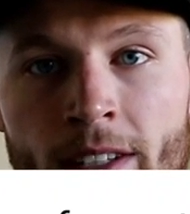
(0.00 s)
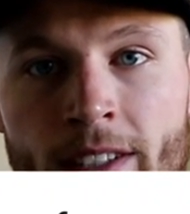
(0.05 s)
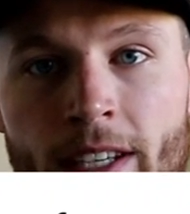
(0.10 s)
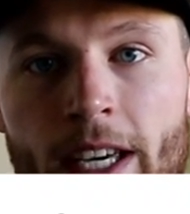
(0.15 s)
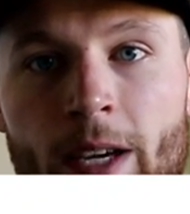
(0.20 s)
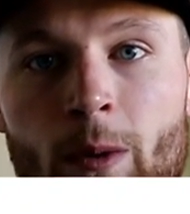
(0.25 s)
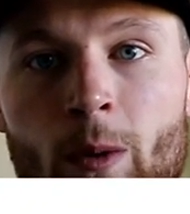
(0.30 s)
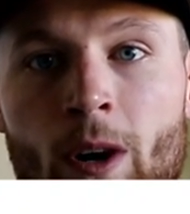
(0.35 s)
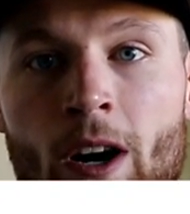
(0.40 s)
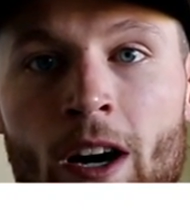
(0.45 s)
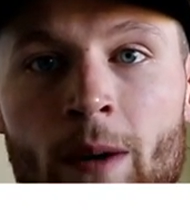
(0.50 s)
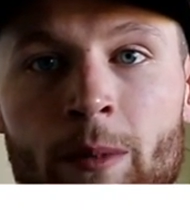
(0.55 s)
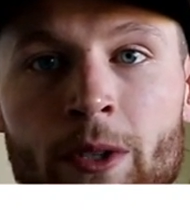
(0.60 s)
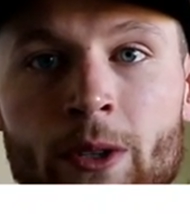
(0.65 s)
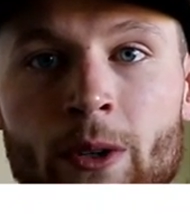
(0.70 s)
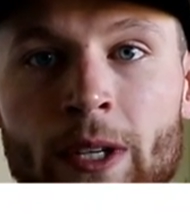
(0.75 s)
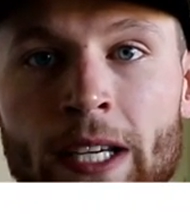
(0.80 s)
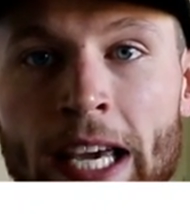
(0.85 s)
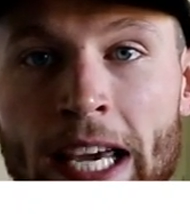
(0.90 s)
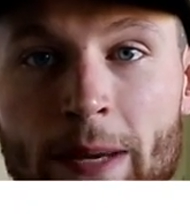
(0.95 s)
I tell you what, I'm
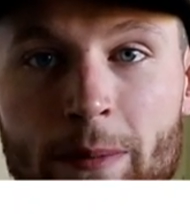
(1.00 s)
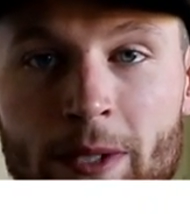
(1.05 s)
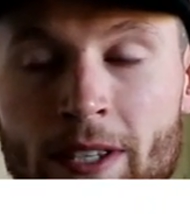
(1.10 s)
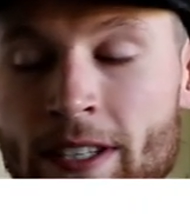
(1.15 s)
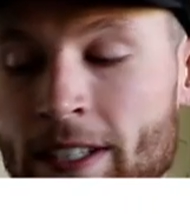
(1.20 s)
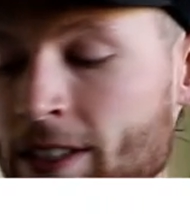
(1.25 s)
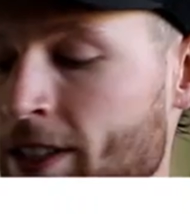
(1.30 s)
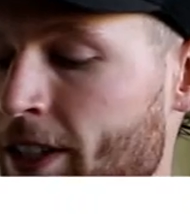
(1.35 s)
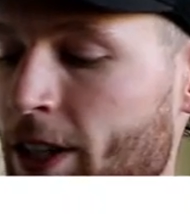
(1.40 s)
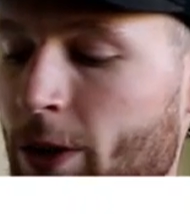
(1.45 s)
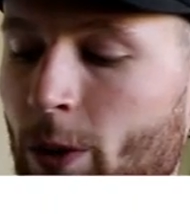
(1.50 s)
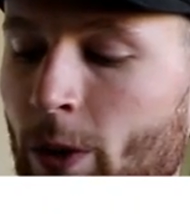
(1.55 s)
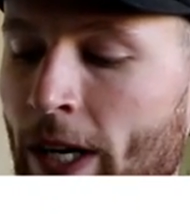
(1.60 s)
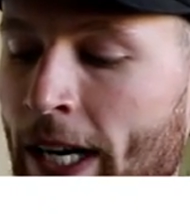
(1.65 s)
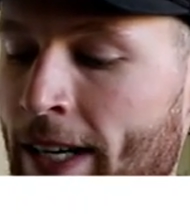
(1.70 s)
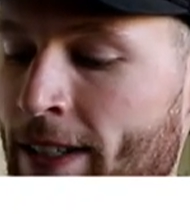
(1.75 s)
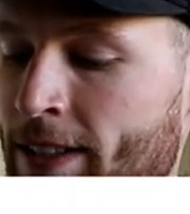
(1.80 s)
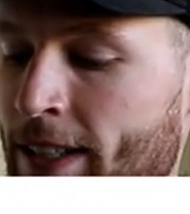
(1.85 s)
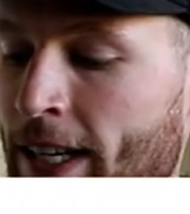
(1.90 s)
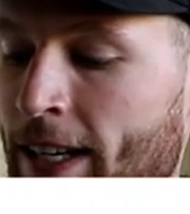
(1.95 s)
doing heaps of these
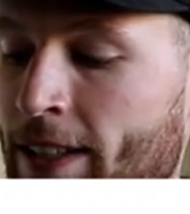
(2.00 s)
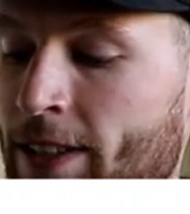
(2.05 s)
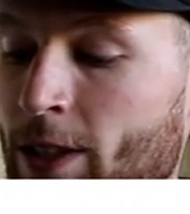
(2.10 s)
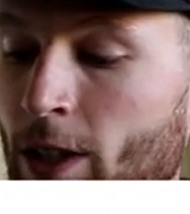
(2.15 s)
Q&As now,